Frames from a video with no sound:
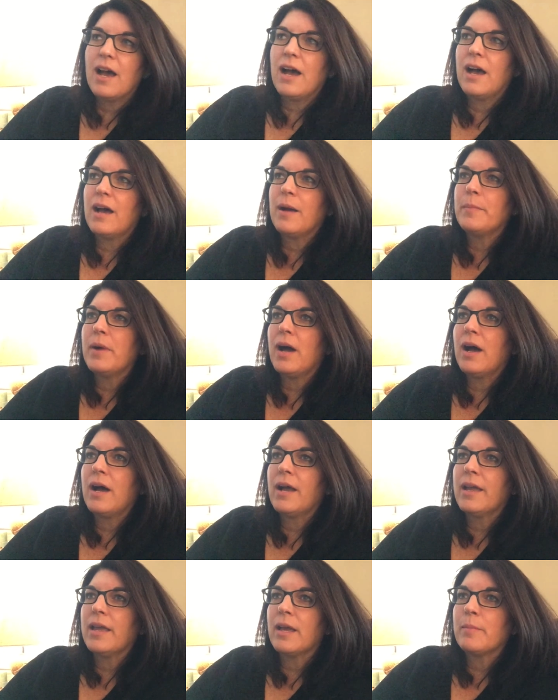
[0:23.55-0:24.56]
Um,
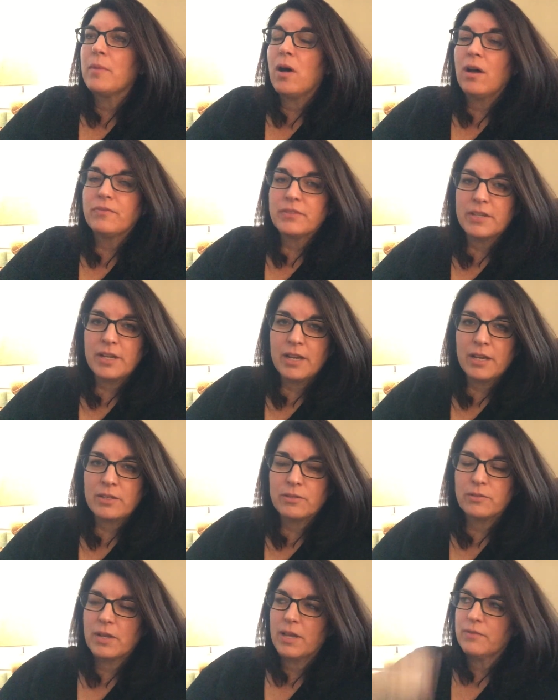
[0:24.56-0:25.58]
I am off today. I
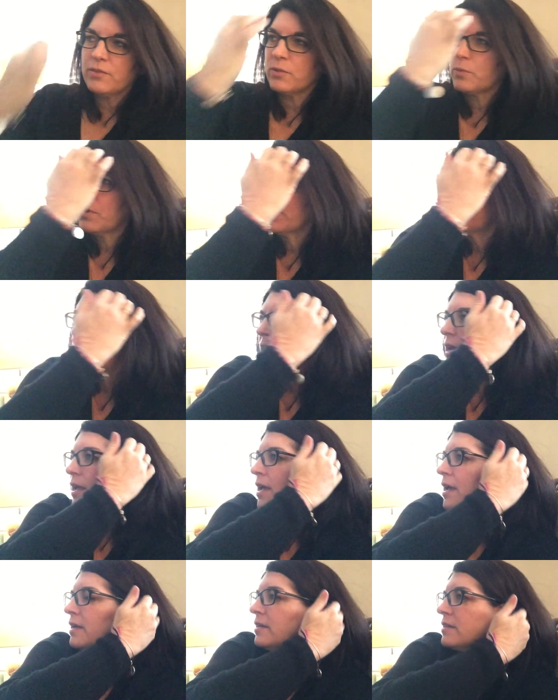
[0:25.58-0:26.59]
don't have to work
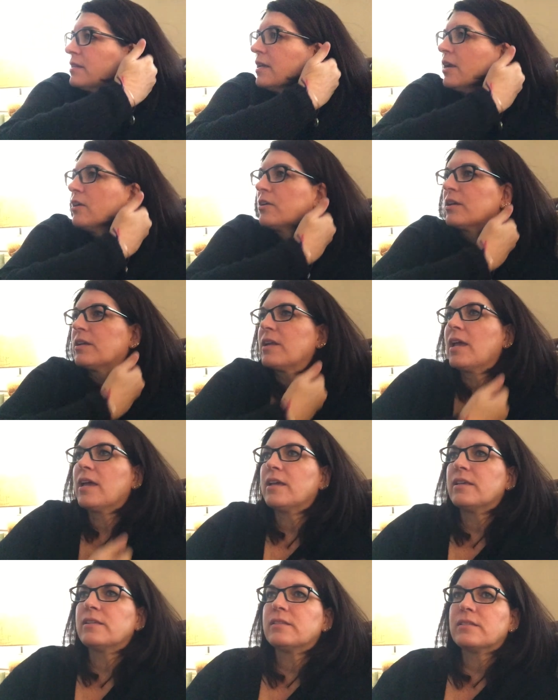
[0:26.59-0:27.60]
today, and Kerrigan
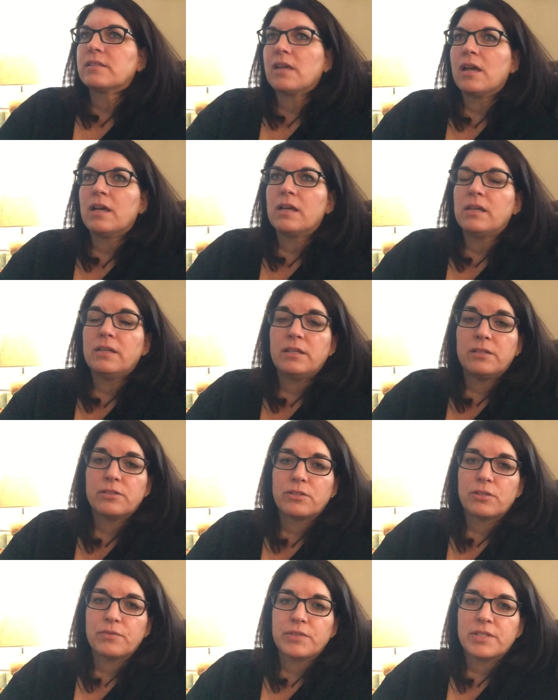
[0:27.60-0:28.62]
has uh, an in
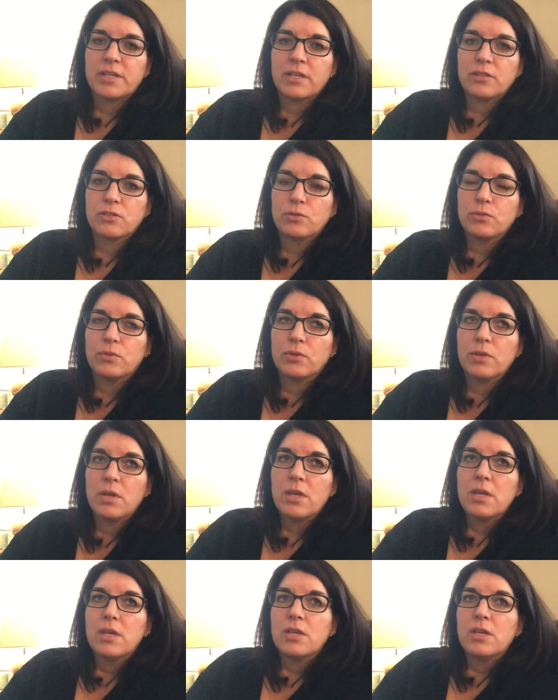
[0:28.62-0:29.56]
service day at school.